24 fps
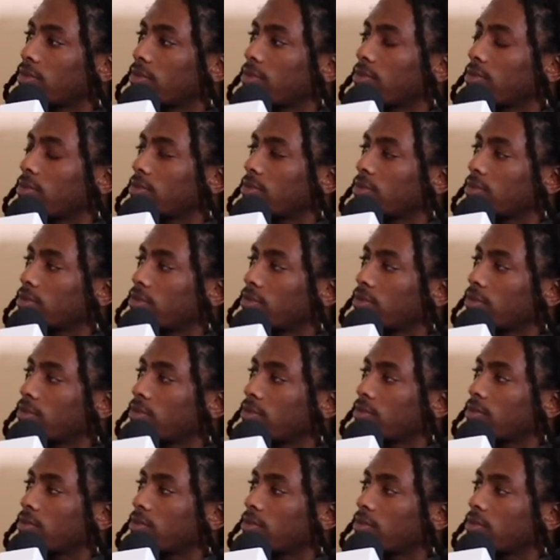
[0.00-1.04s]

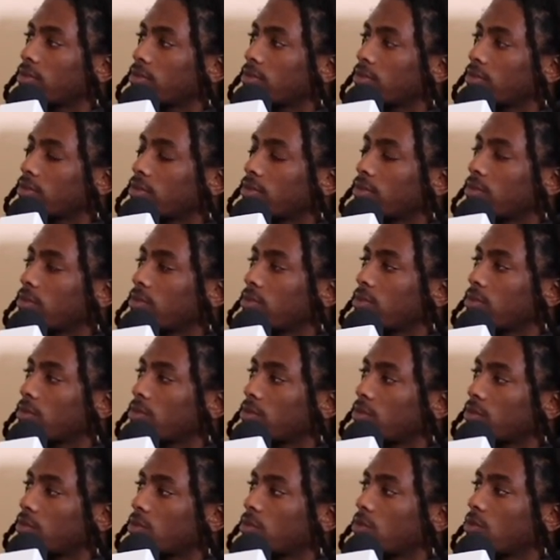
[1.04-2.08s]

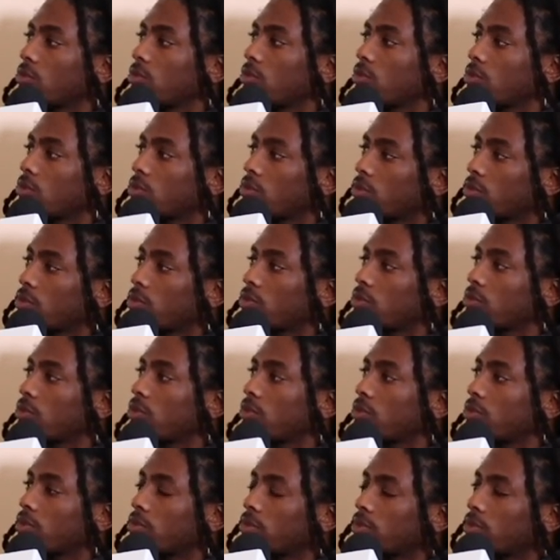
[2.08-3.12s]

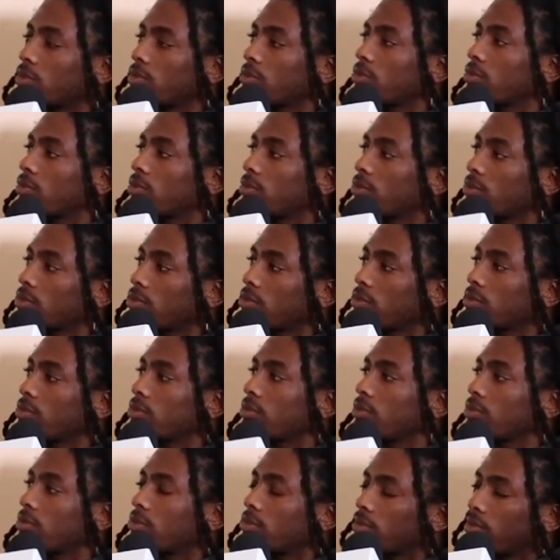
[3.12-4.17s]

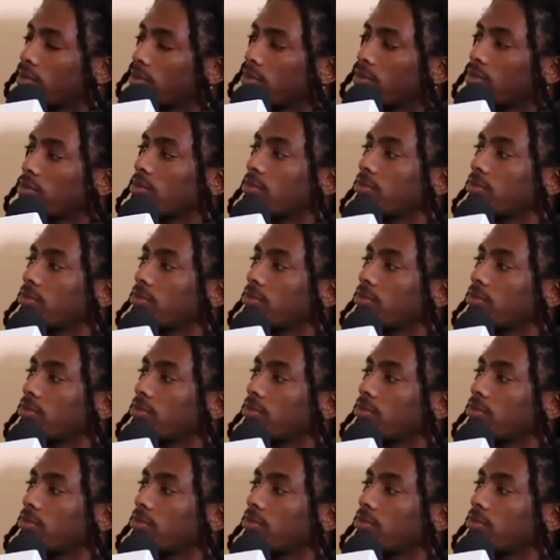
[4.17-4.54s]
The person shown says nothing.